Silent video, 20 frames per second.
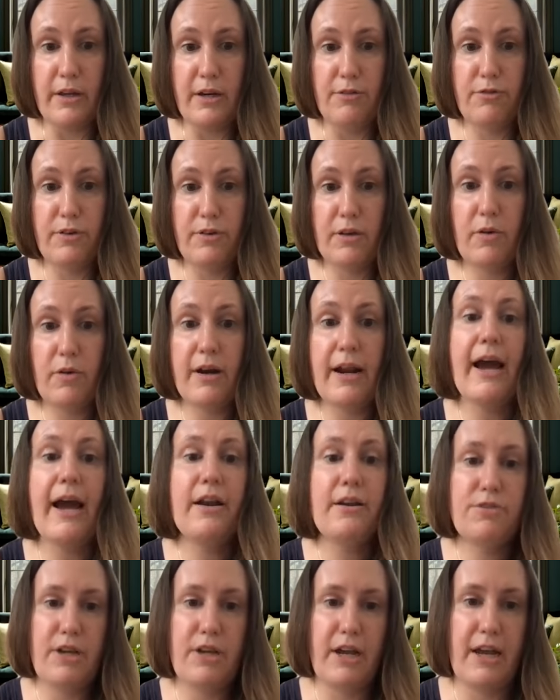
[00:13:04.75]
And if we run out
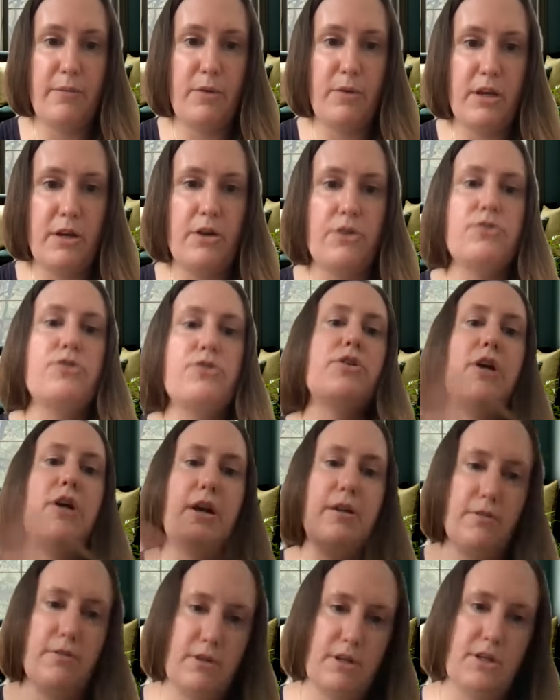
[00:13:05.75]
of time, we can
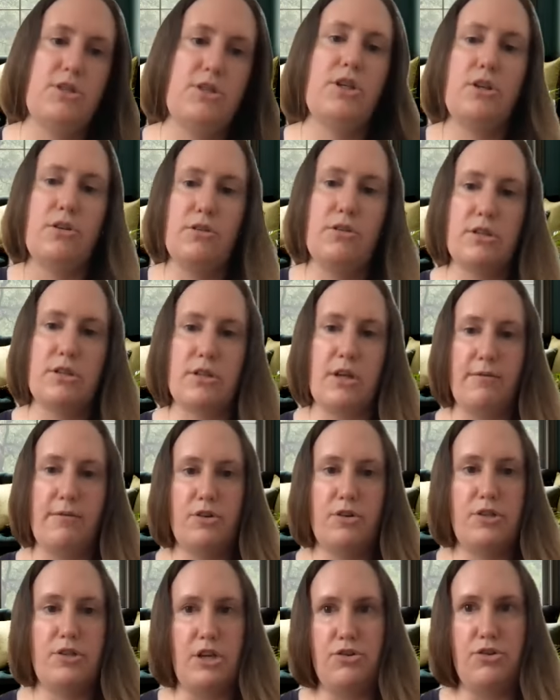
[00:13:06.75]
also continue this
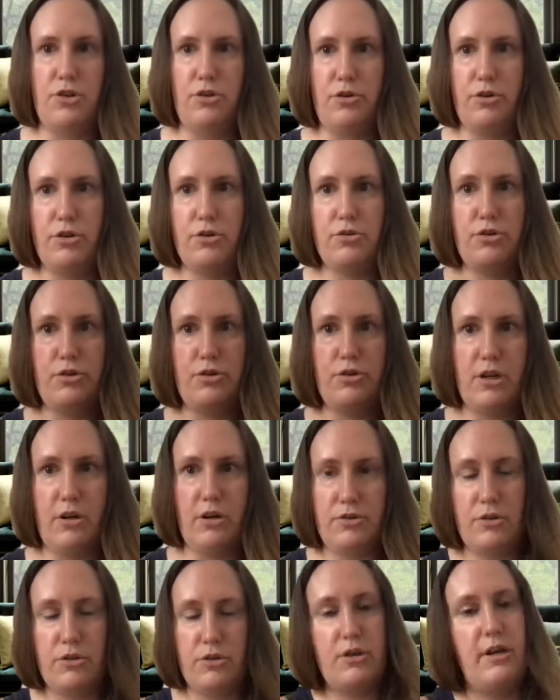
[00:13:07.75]
conversation, or you 2 can
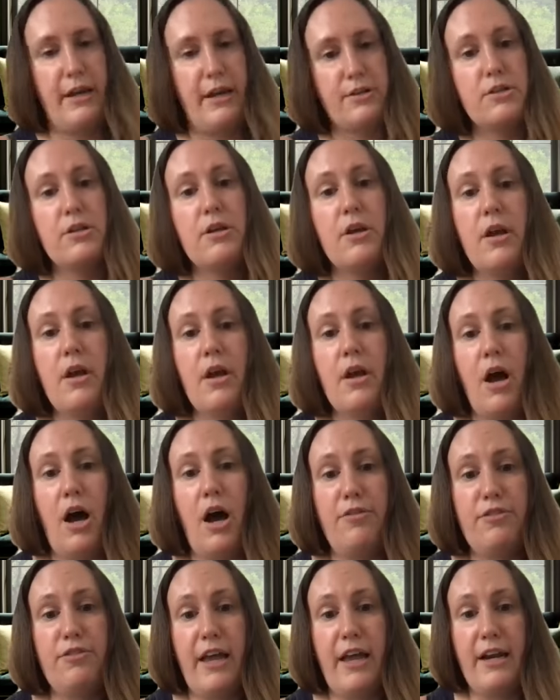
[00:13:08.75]
also connect
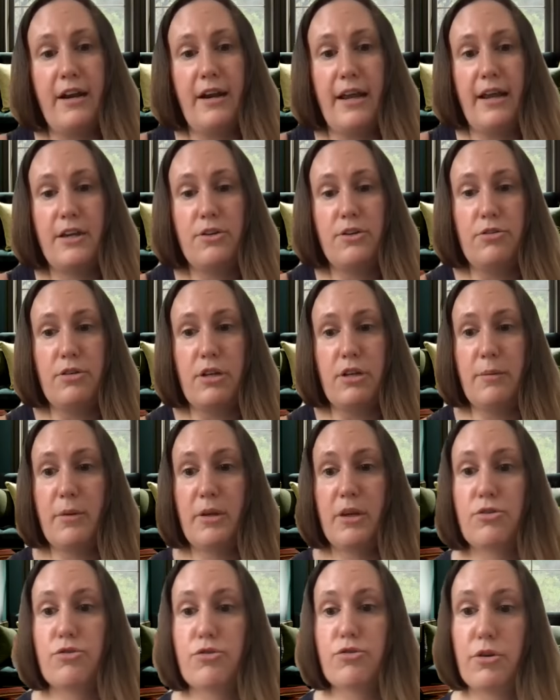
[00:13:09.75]
offline, and I can do an
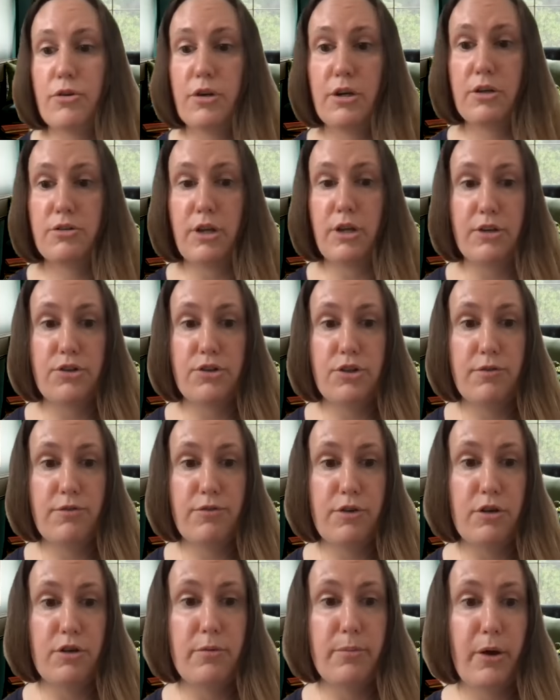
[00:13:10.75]
email introduction
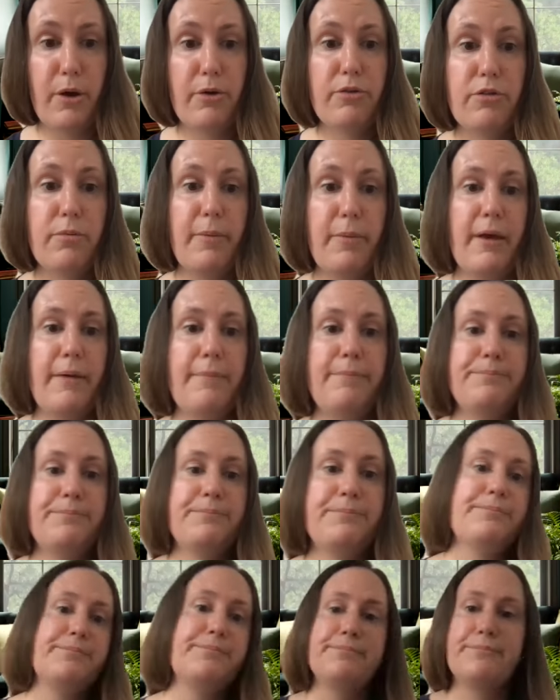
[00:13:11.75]
for you both. But
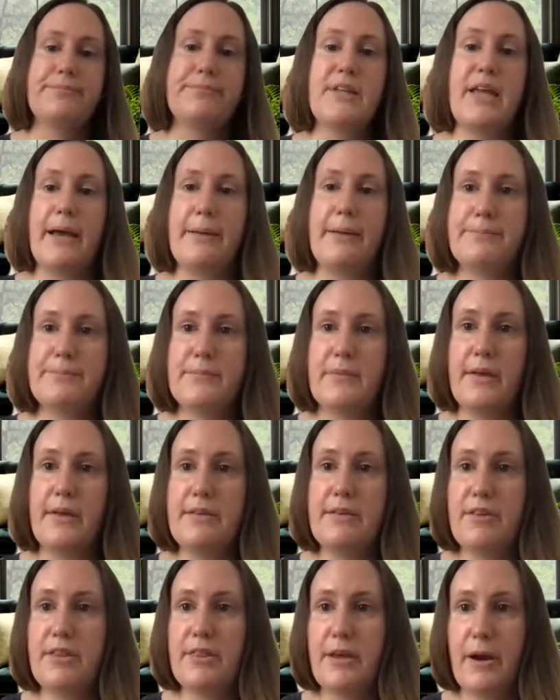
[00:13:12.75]
yeah, I'll
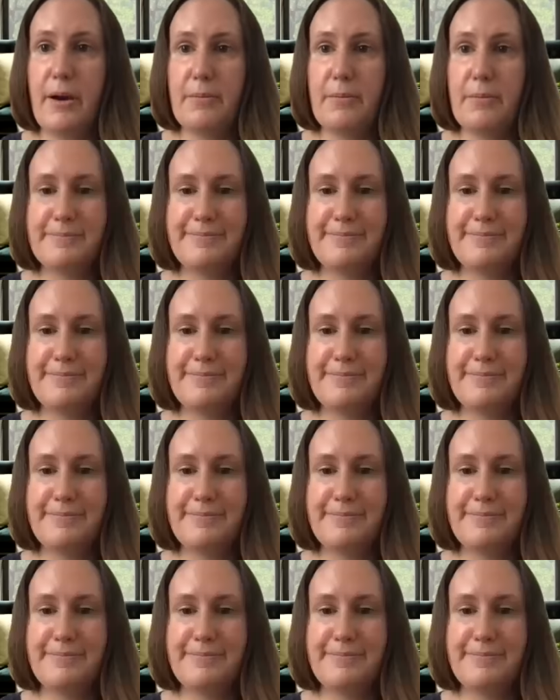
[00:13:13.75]
leave it there.